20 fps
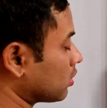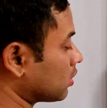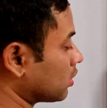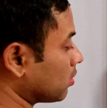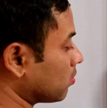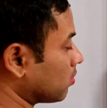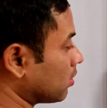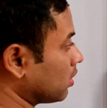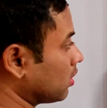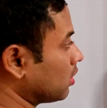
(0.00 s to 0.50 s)

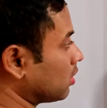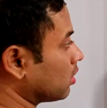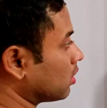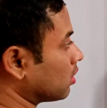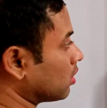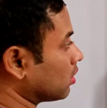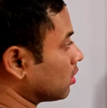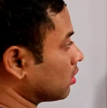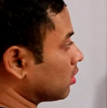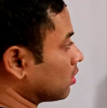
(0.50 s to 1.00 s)
stable
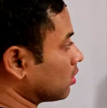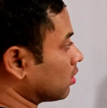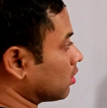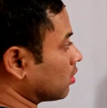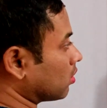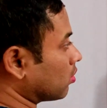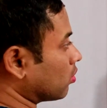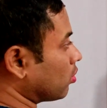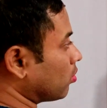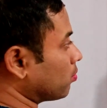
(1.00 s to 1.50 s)

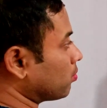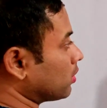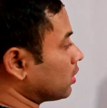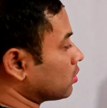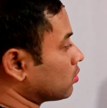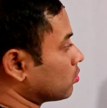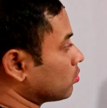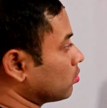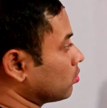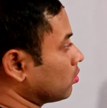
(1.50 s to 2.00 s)

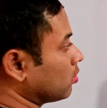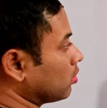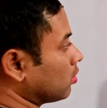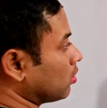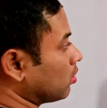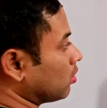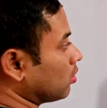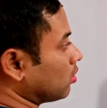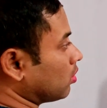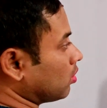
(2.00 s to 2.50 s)
compared to
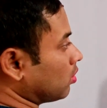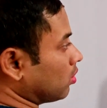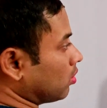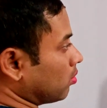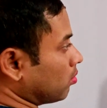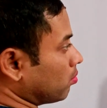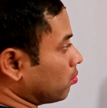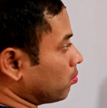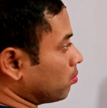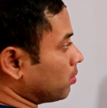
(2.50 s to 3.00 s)

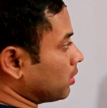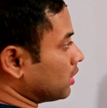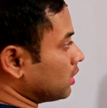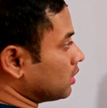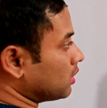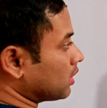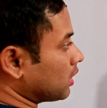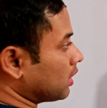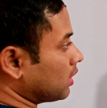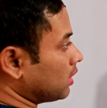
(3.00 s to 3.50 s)

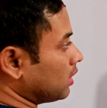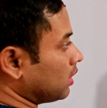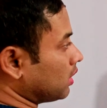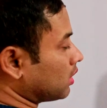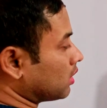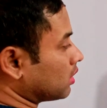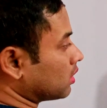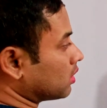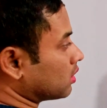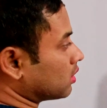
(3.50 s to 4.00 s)

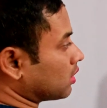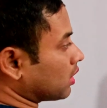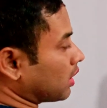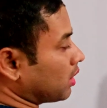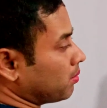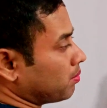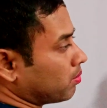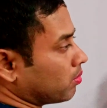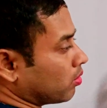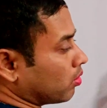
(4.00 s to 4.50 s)
benzylic
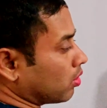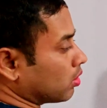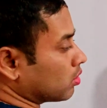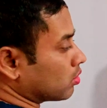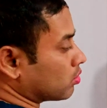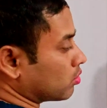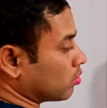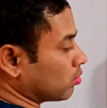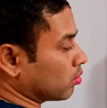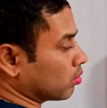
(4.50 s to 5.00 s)
type
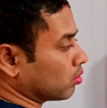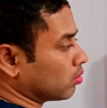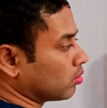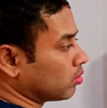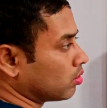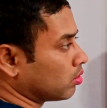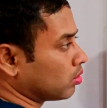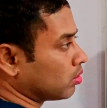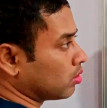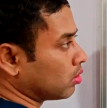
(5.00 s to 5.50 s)
also.
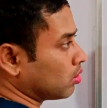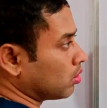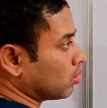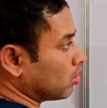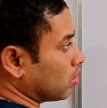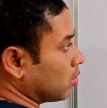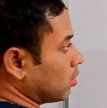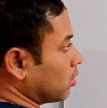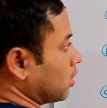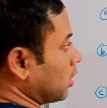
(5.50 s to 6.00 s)

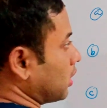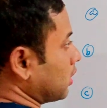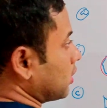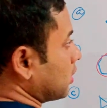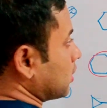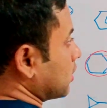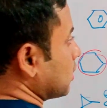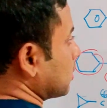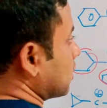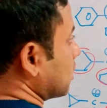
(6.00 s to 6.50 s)

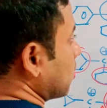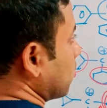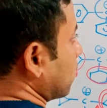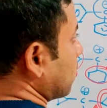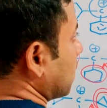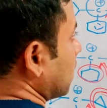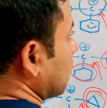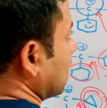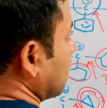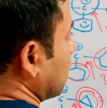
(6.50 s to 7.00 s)
And this is
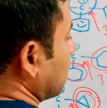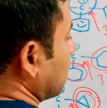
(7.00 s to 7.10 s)
simple